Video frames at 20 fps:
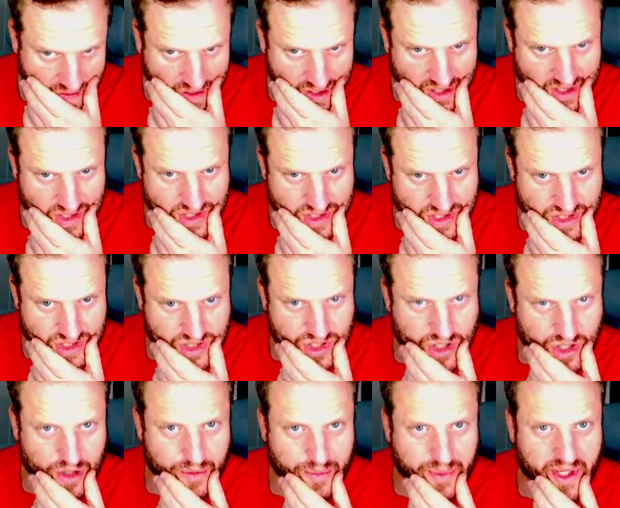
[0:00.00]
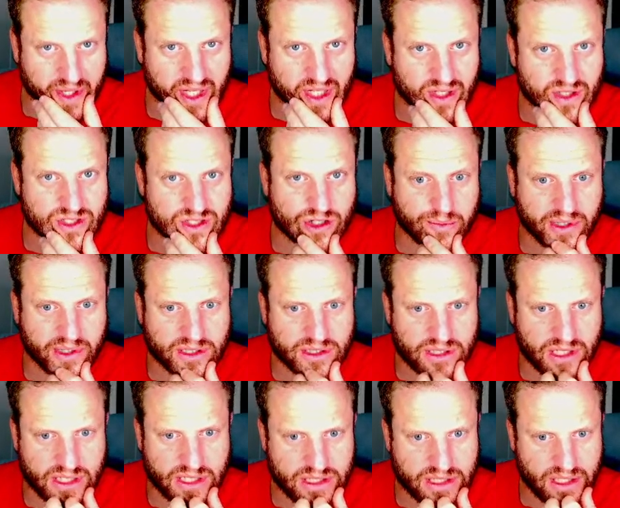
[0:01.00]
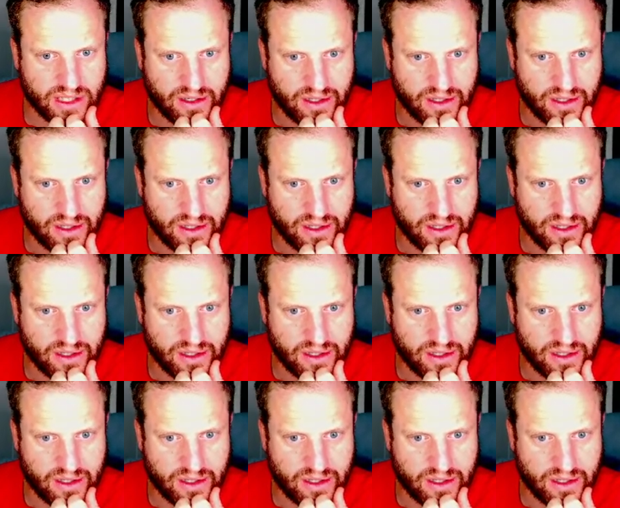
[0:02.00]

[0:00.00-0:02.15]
Syrup Ink, is Syrup Ink not in there?